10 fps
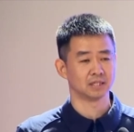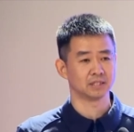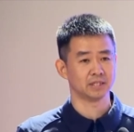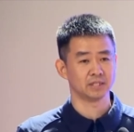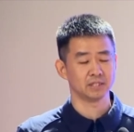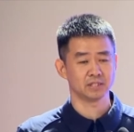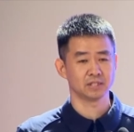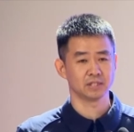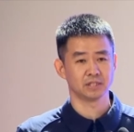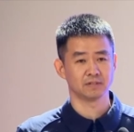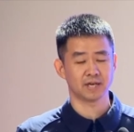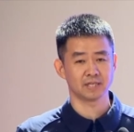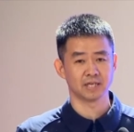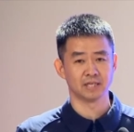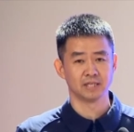aerospace
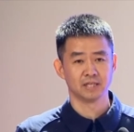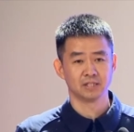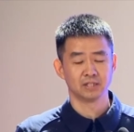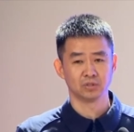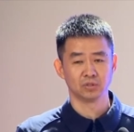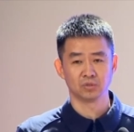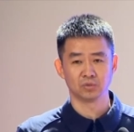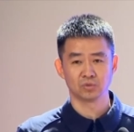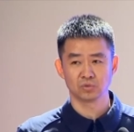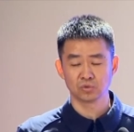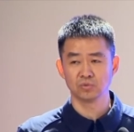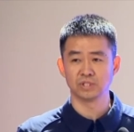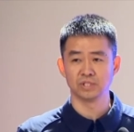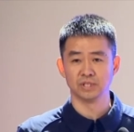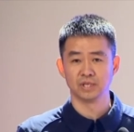engineering the
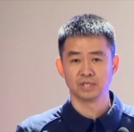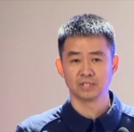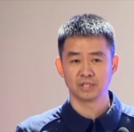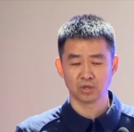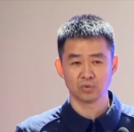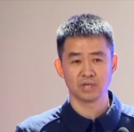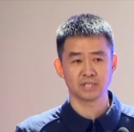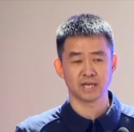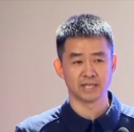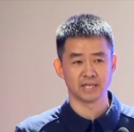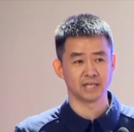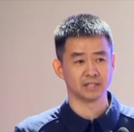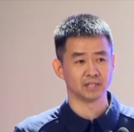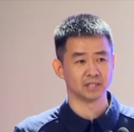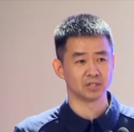development of this space
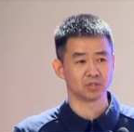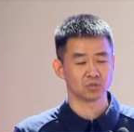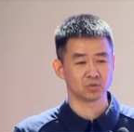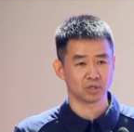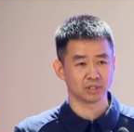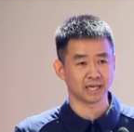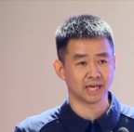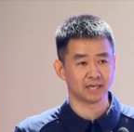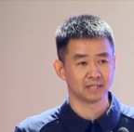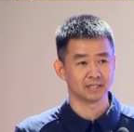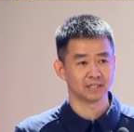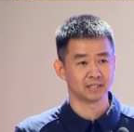industry can promote